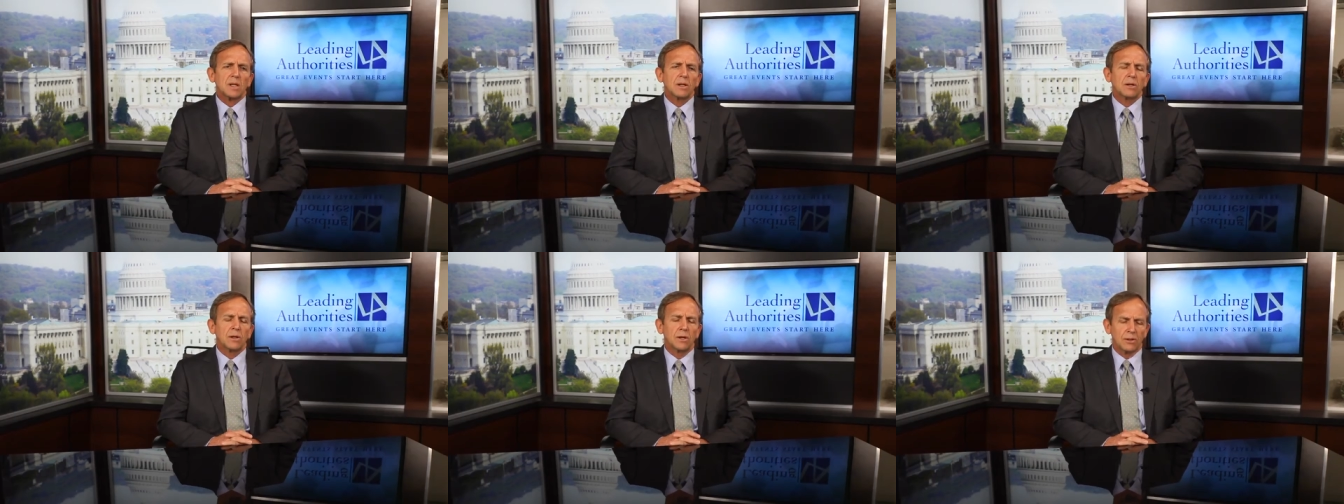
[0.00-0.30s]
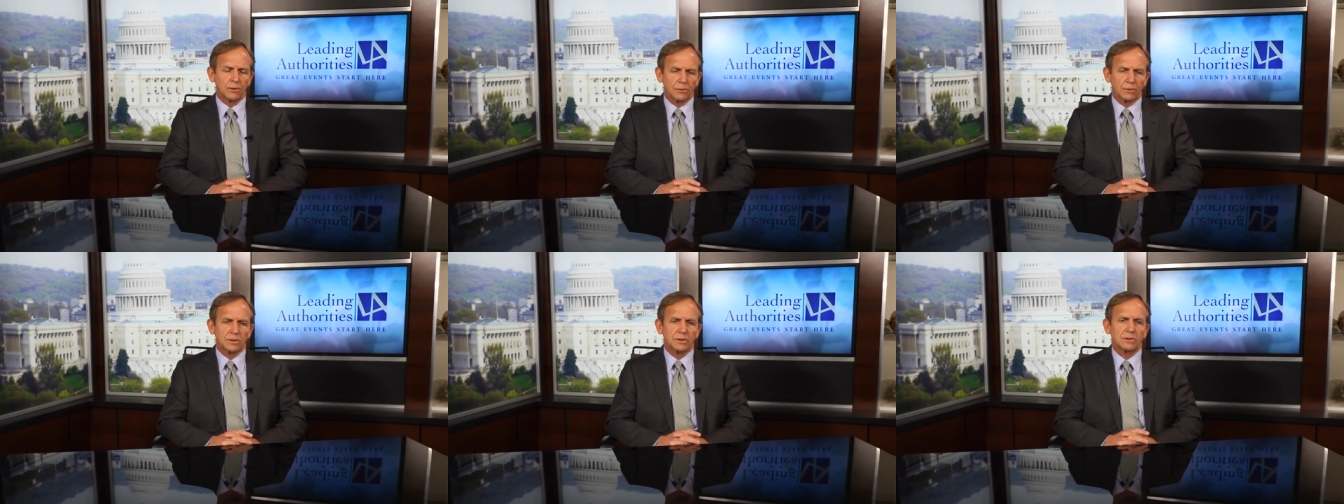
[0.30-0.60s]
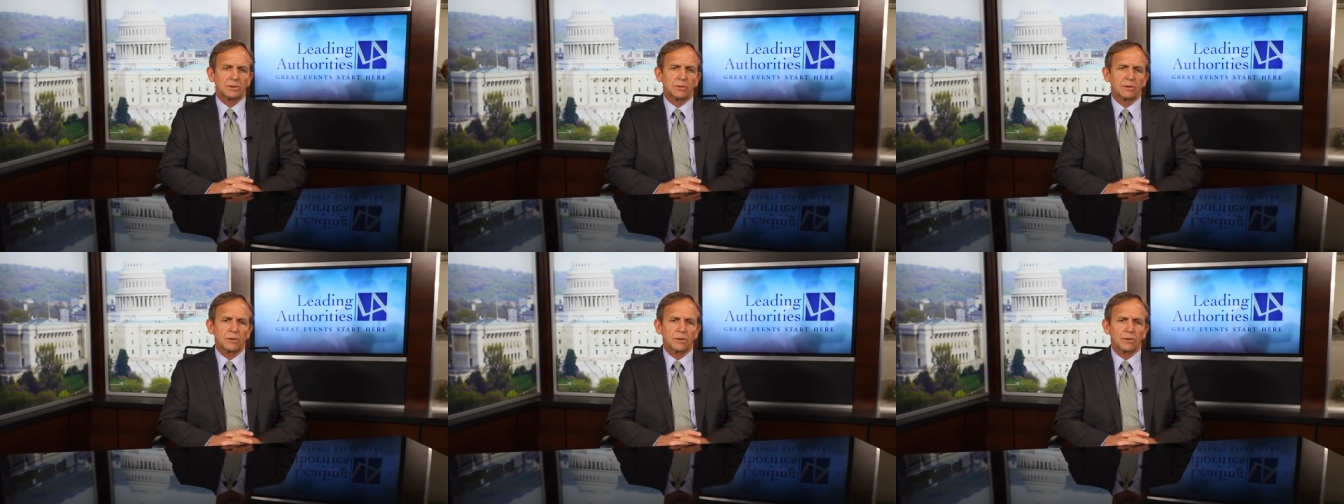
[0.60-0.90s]

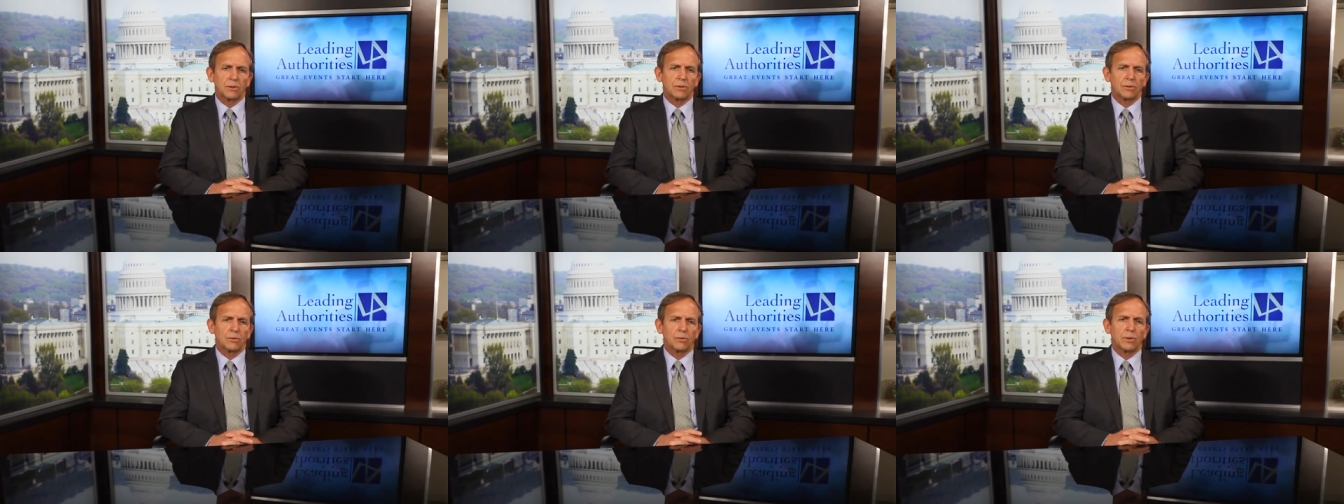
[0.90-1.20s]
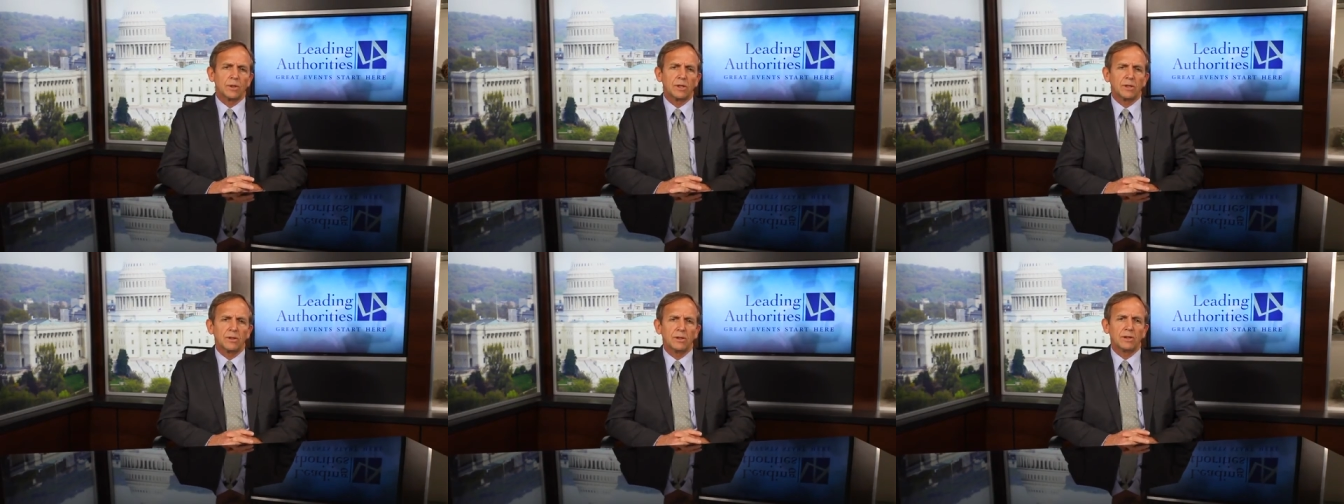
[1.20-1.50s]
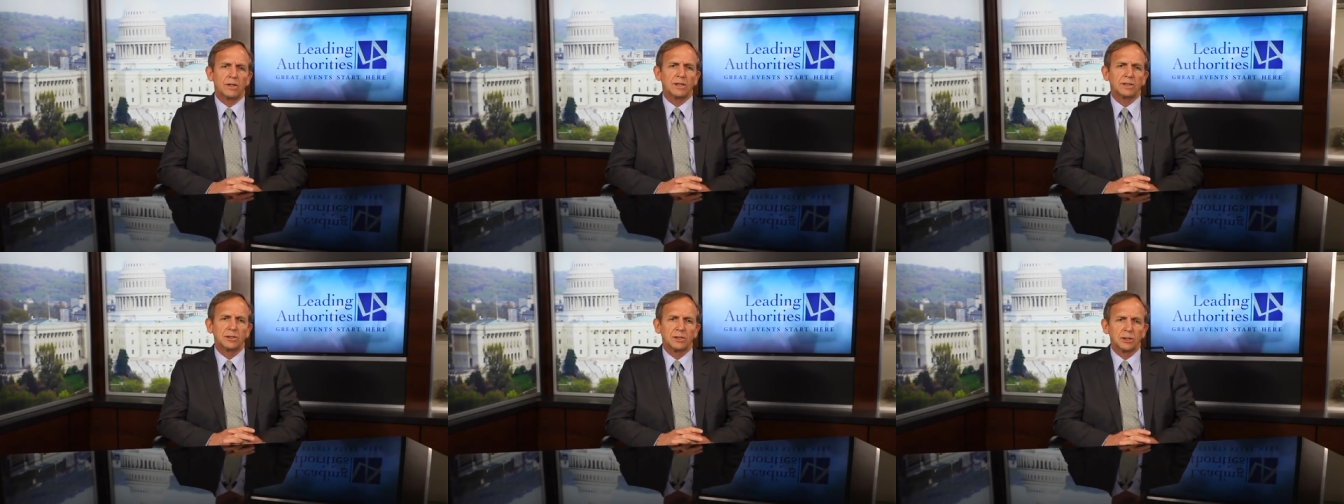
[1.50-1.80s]
Congress created the
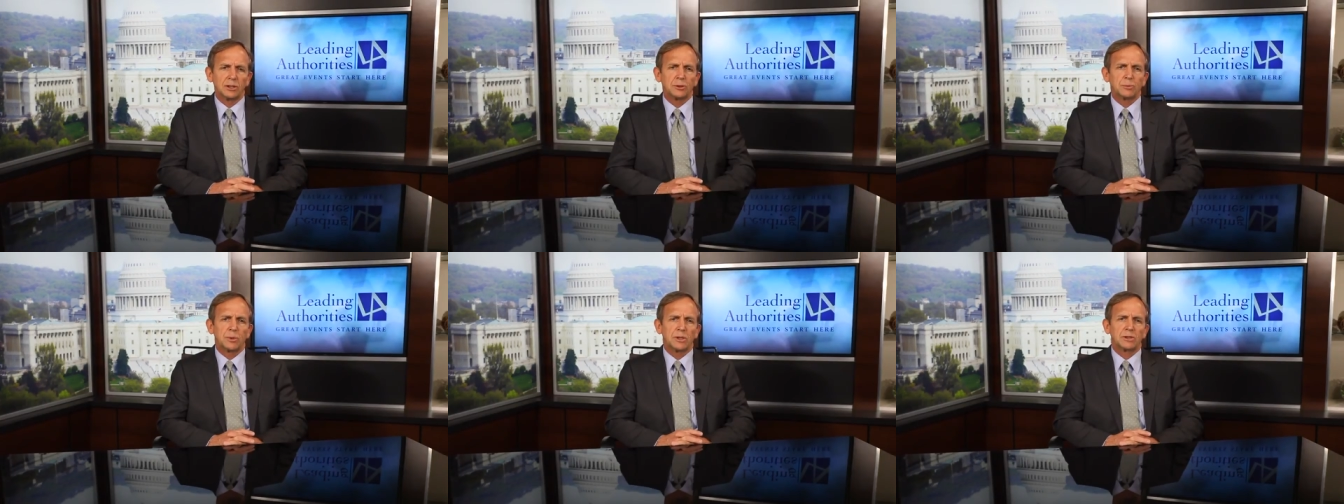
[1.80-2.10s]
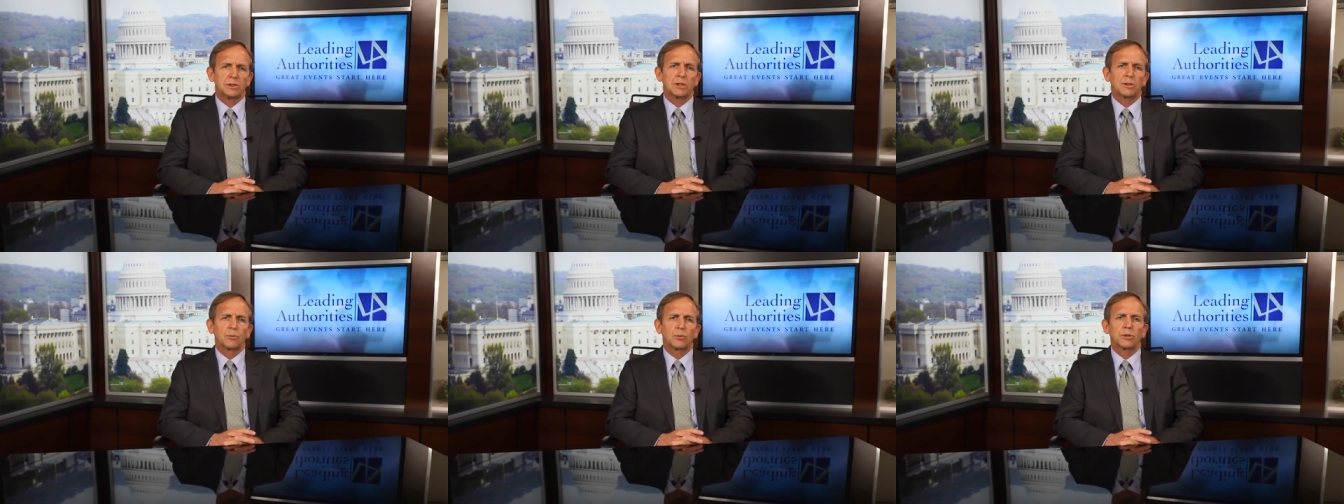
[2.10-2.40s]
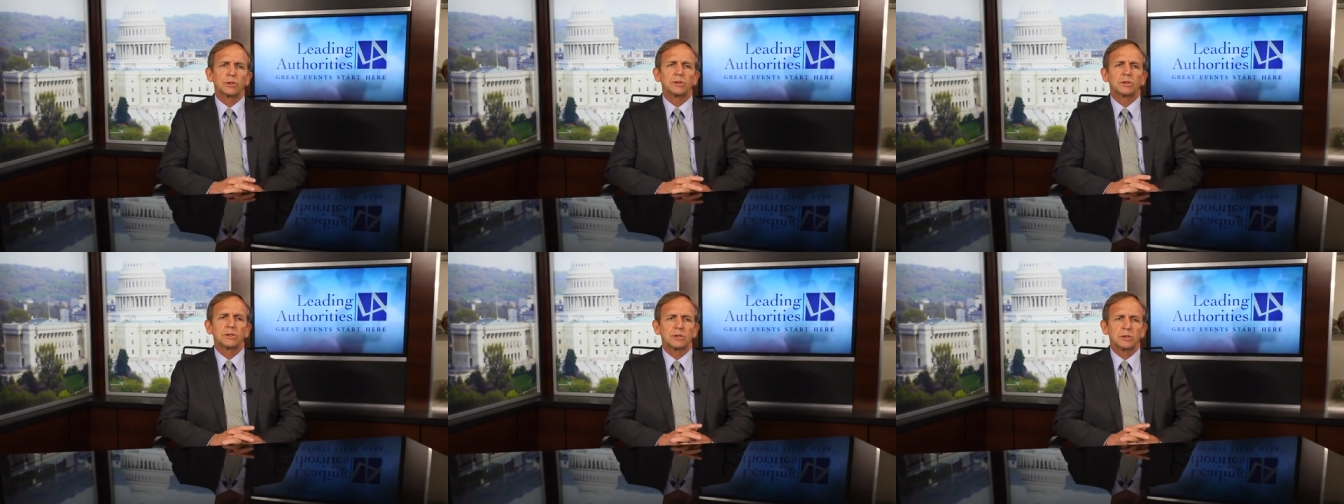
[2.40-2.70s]
United States Special
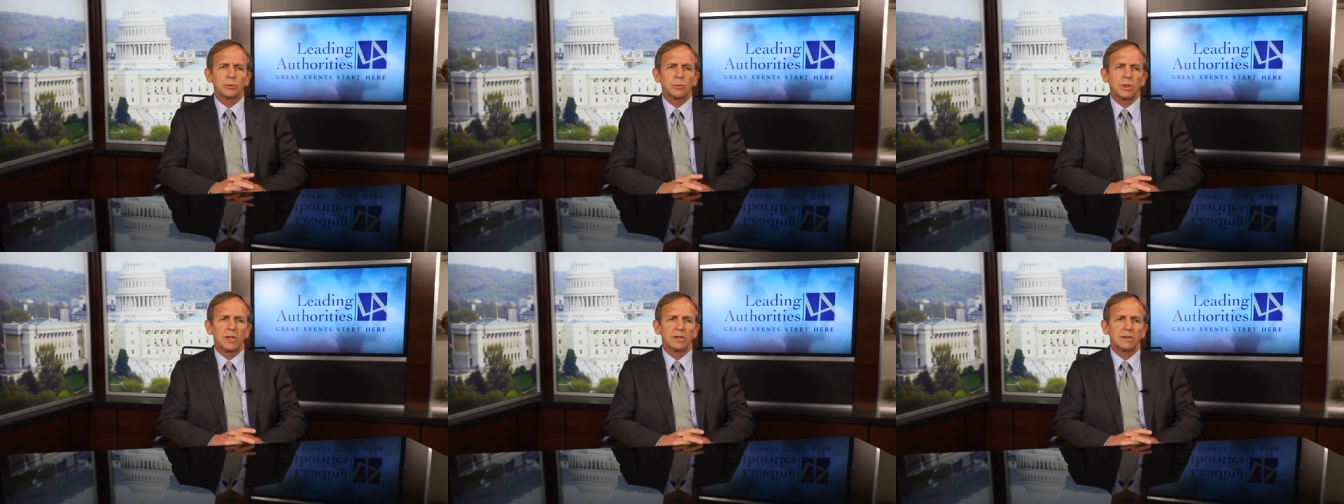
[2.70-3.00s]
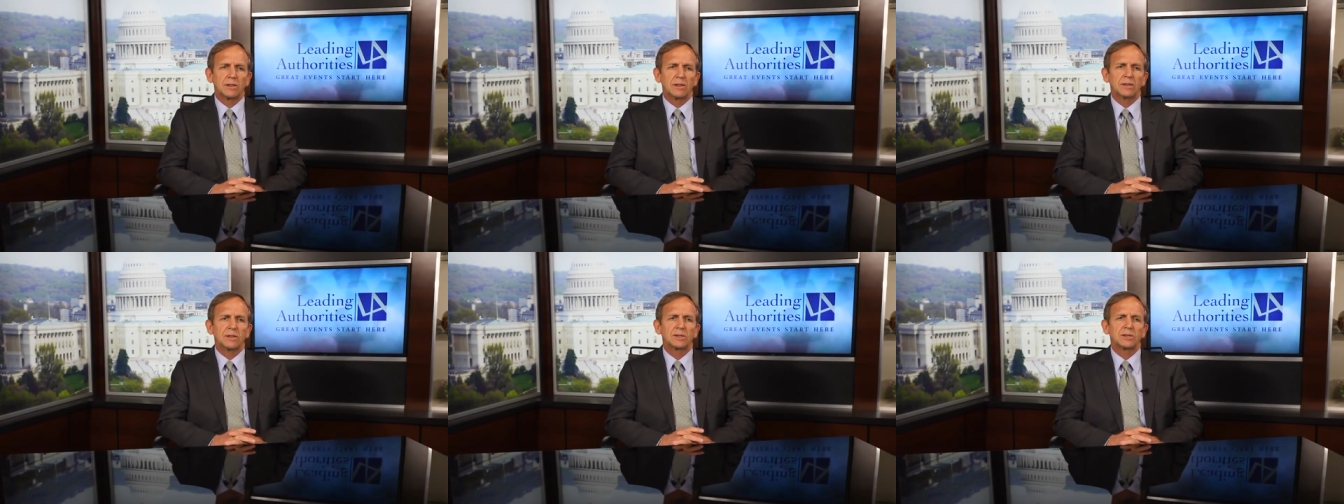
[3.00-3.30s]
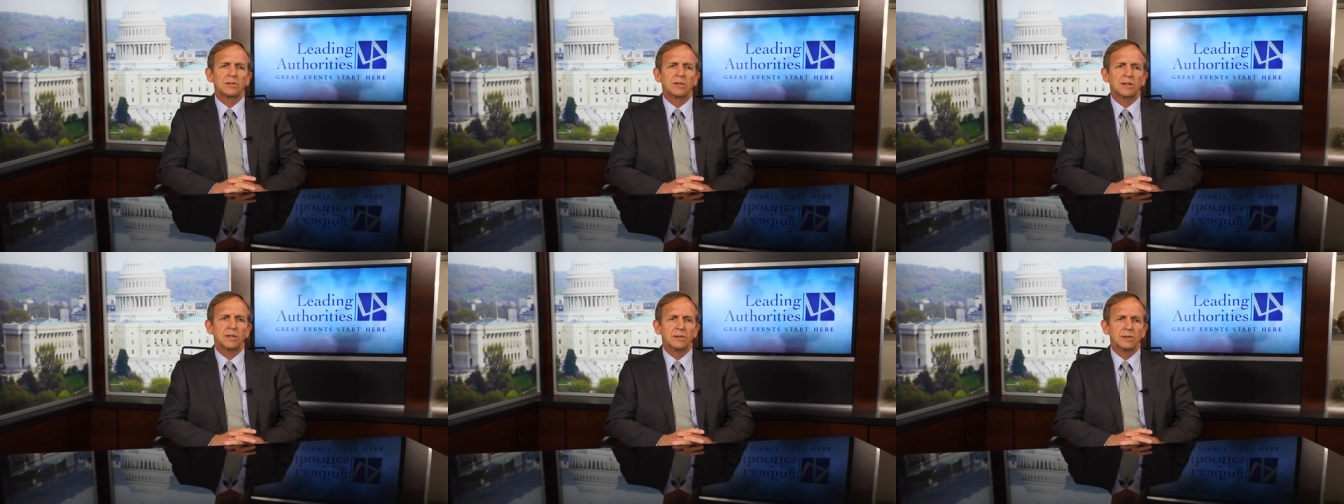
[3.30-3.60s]
Operations Command and
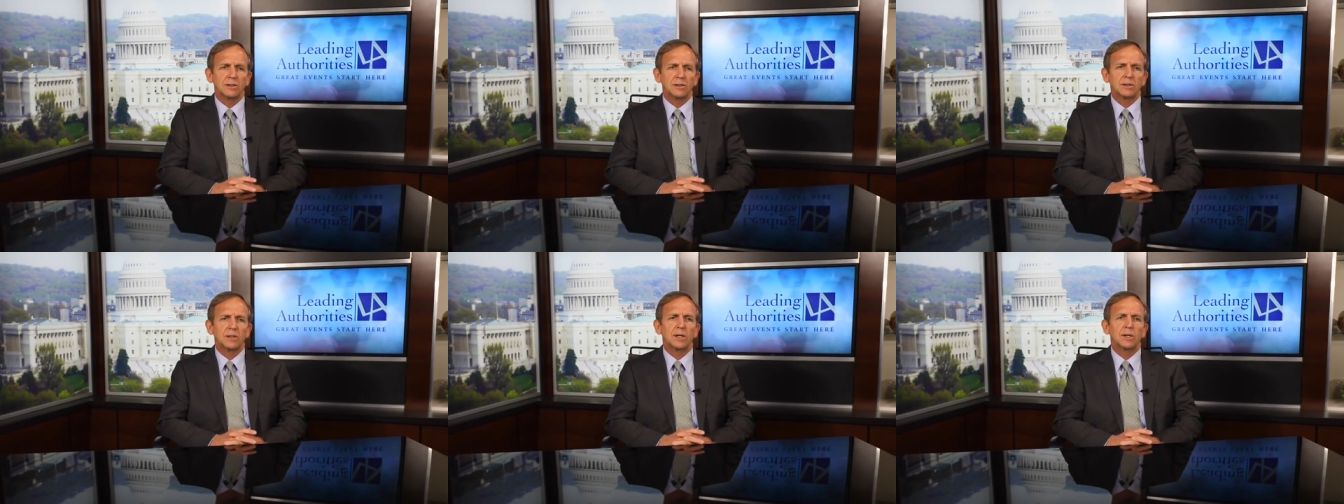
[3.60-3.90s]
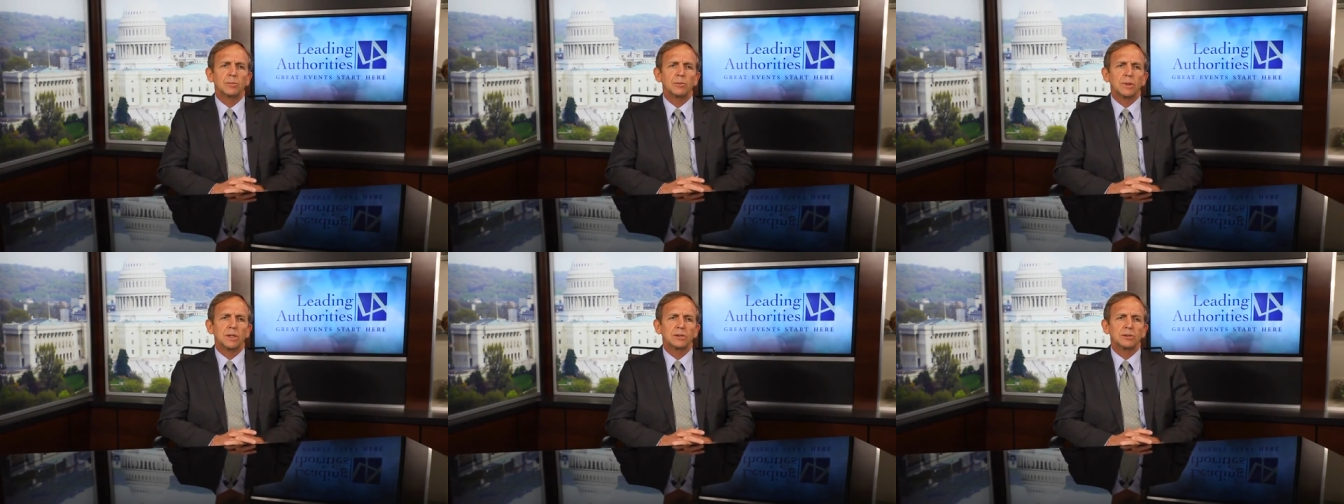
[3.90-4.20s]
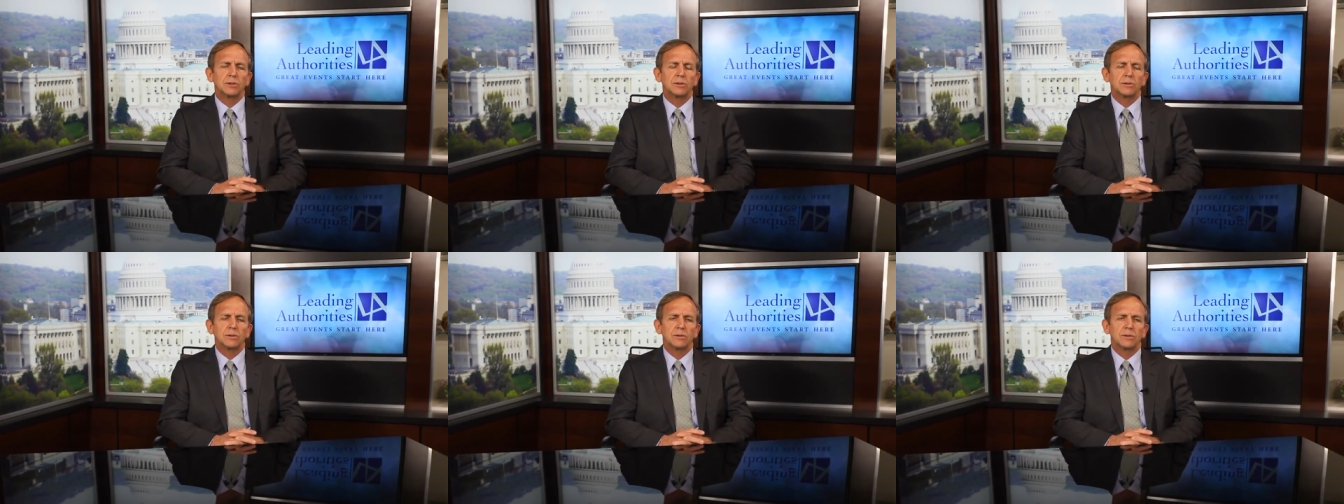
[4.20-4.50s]
assigned it a
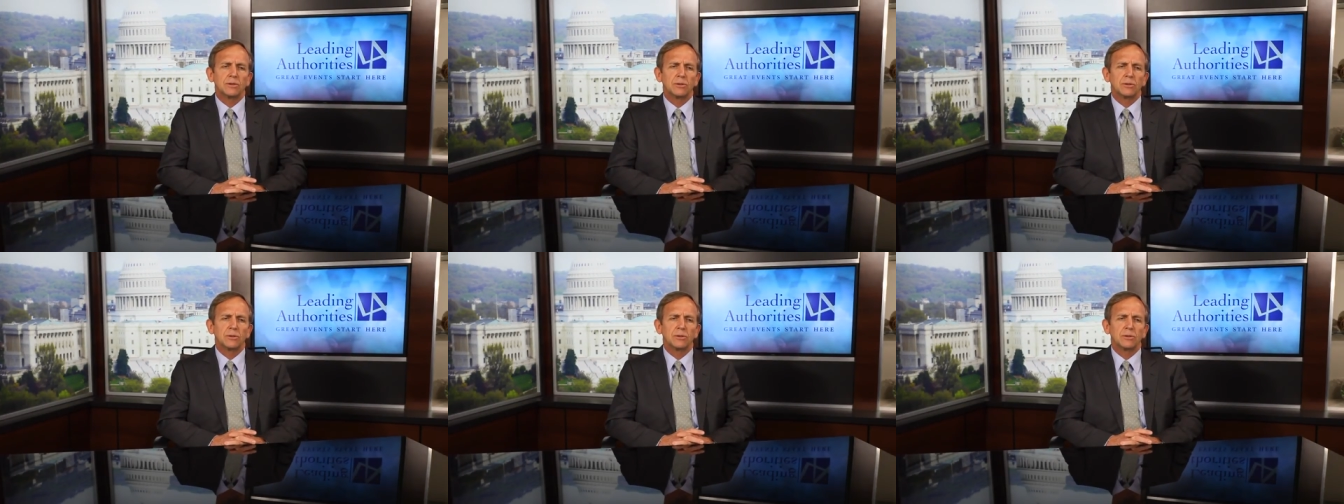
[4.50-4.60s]
budget